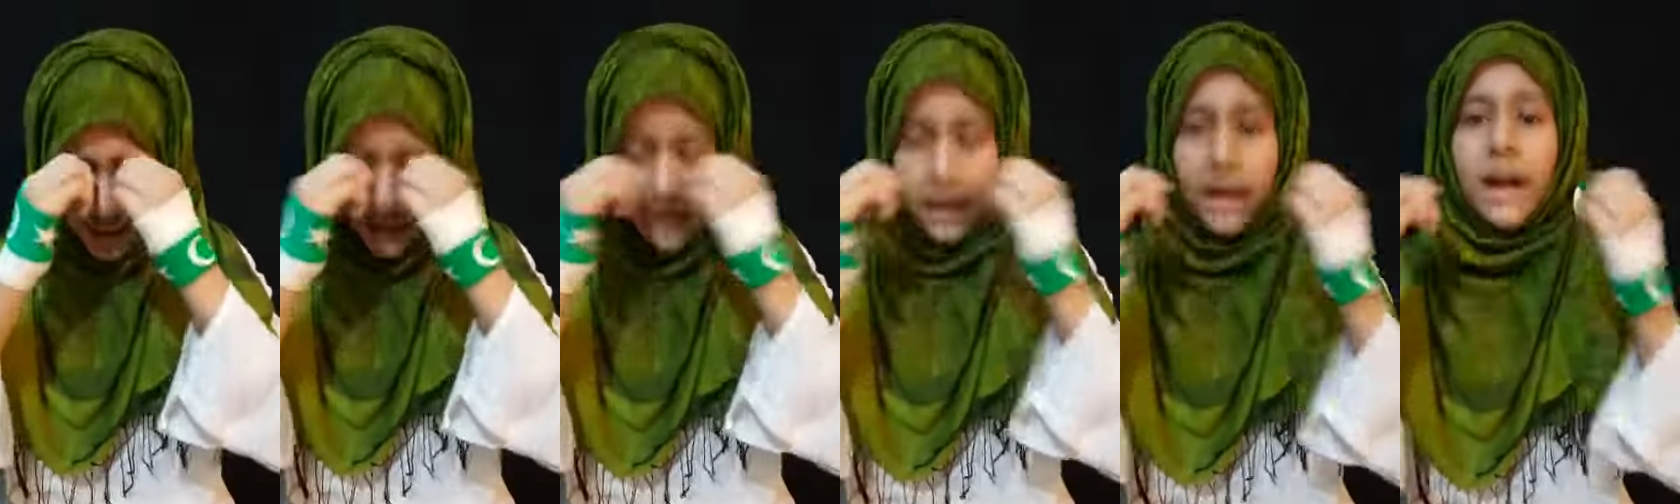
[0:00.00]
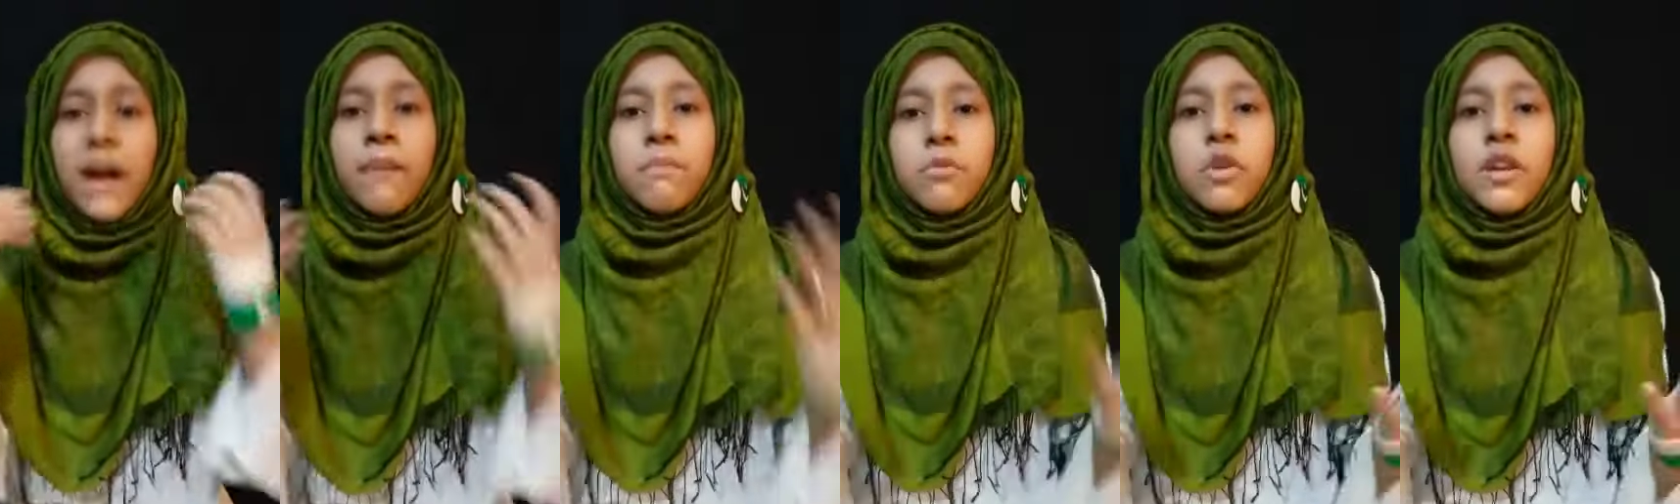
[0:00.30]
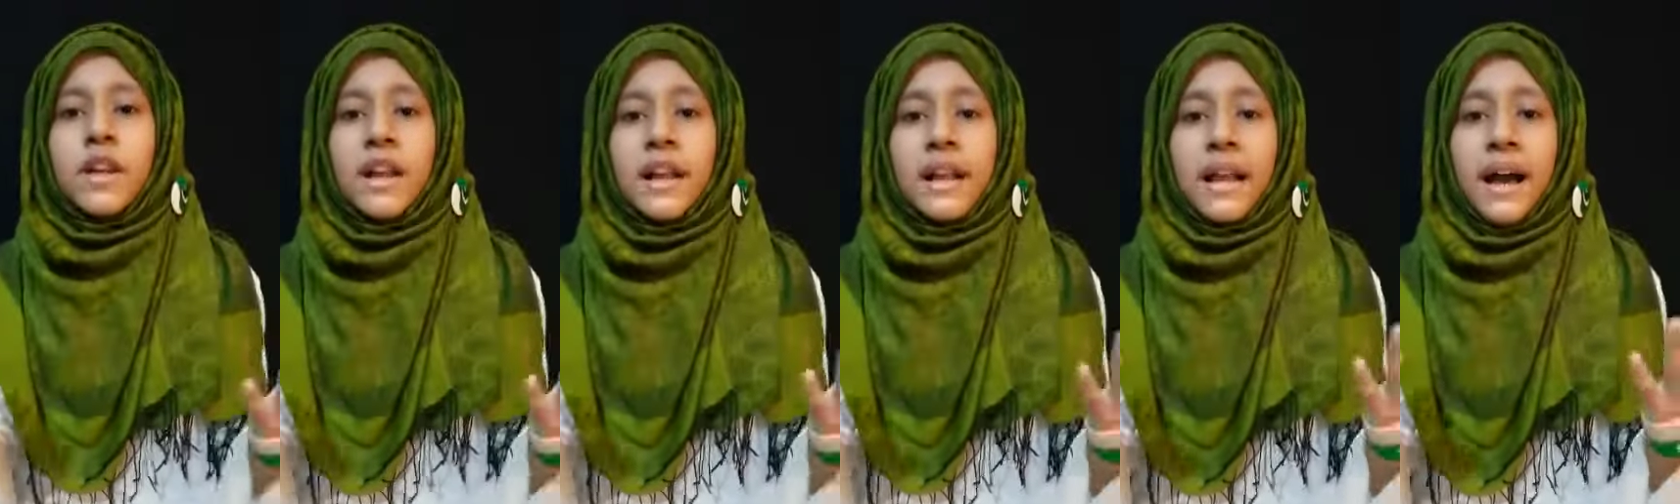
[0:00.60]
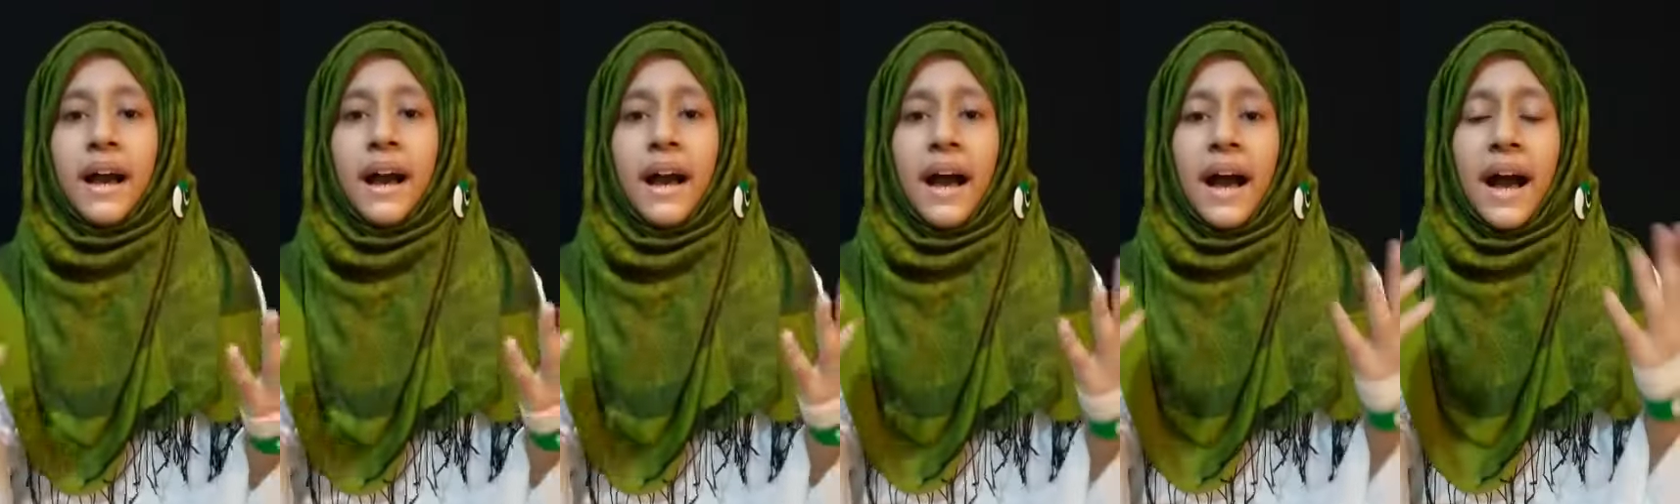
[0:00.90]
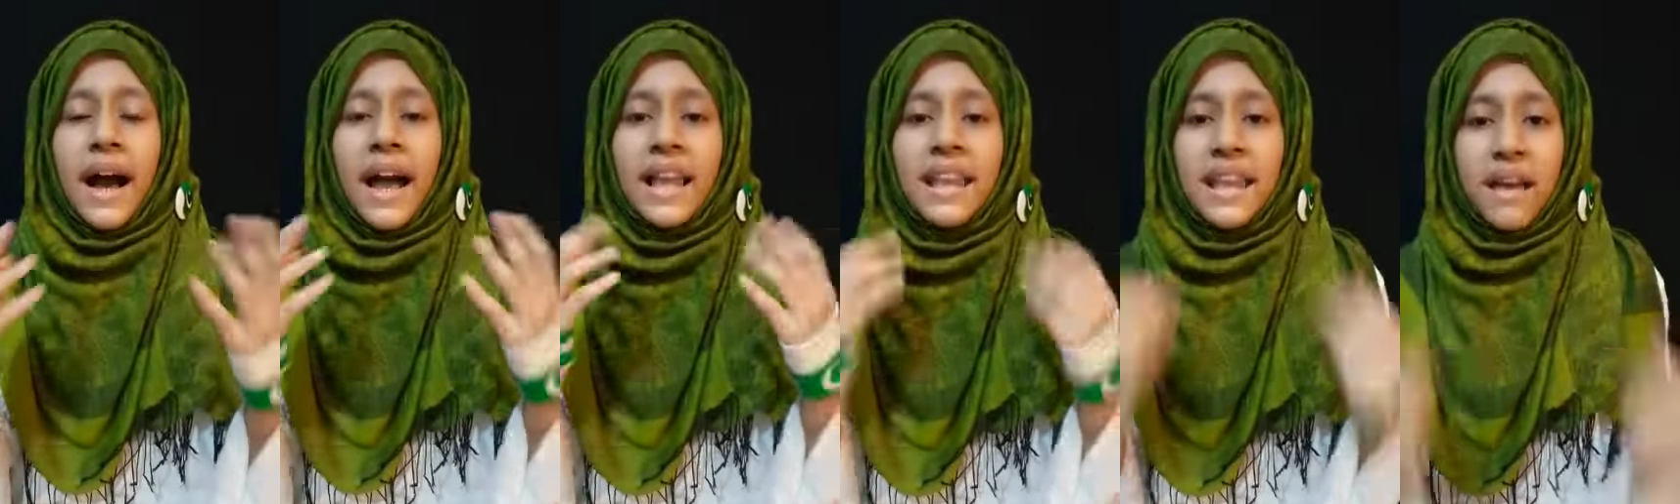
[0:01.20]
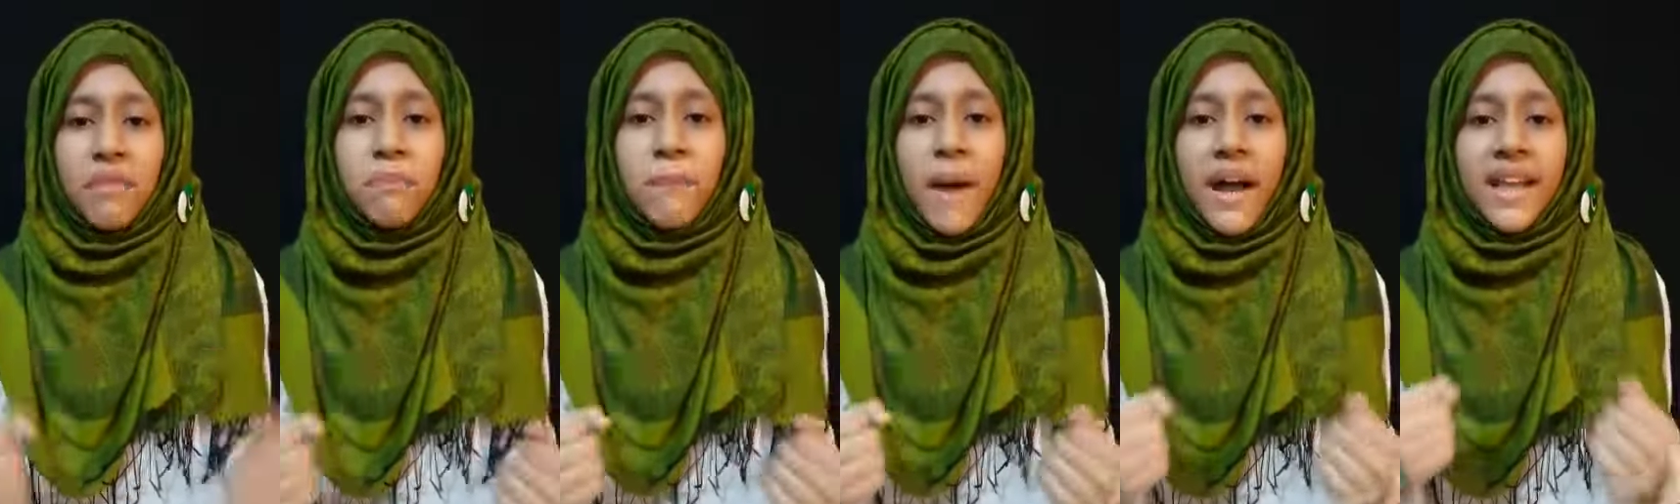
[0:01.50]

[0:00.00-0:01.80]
Alhamdulillah. I love